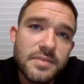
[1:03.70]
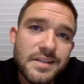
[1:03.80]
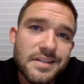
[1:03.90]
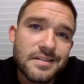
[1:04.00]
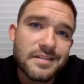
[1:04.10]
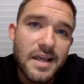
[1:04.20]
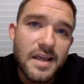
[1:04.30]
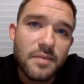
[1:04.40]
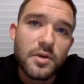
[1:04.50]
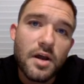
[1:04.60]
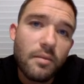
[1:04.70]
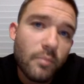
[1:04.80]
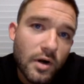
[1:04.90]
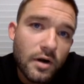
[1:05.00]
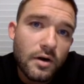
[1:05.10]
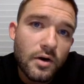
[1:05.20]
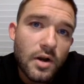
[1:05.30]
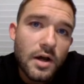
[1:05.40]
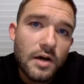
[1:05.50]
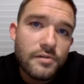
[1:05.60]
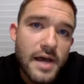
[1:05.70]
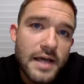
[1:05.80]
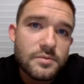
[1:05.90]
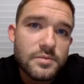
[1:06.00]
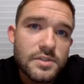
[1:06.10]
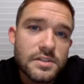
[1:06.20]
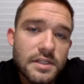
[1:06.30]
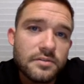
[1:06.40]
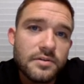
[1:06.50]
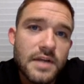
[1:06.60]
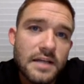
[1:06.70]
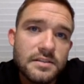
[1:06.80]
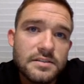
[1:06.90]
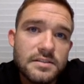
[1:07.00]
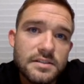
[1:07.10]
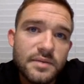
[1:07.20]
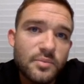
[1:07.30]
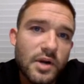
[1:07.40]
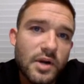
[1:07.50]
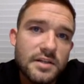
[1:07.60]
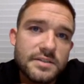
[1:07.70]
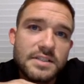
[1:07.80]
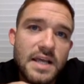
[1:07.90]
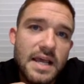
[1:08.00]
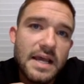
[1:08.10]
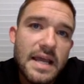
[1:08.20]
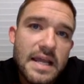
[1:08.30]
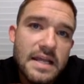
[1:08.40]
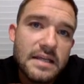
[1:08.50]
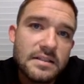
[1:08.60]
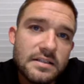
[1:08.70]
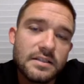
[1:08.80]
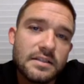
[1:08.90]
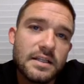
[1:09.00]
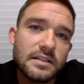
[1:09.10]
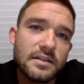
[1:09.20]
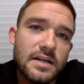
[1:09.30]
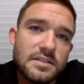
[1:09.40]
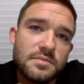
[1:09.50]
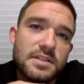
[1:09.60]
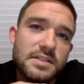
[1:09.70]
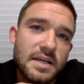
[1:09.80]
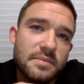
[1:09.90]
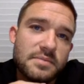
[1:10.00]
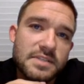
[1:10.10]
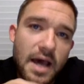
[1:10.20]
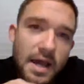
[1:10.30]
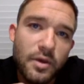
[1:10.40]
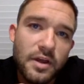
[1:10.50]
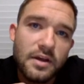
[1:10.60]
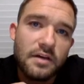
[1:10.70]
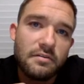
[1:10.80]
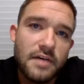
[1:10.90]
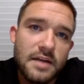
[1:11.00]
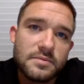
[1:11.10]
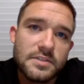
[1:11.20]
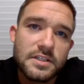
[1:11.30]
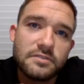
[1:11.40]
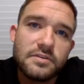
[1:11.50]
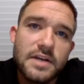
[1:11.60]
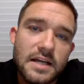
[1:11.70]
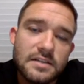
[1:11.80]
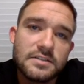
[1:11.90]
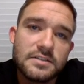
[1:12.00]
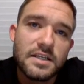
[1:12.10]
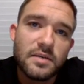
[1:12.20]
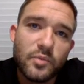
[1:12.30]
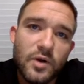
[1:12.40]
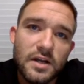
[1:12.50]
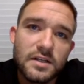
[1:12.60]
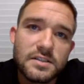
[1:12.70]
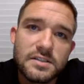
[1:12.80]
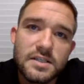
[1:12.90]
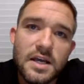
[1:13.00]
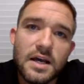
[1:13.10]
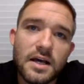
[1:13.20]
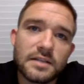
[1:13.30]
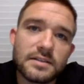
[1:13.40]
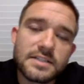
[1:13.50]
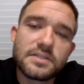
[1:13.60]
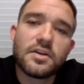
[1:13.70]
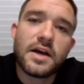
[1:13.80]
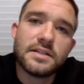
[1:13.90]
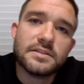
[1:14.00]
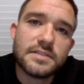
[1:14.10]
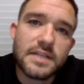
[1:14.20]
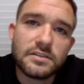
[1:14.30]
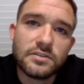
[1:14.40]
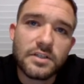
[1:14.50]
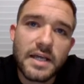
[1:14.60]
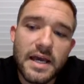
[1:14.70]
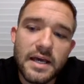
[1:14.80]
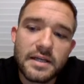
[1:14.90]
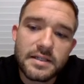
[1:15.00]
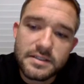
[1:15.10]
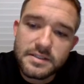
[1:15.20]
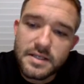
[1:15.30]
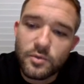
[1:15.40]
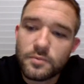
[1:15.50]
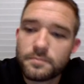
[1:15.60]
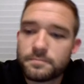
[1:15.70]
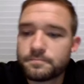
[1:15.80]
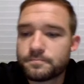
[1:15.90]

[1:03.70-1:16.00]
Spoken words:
to be the same number of atoms in the reactants and products, and that there has to be the same type of atoms in the reactants and products. Let's go ahead and take a look at an example.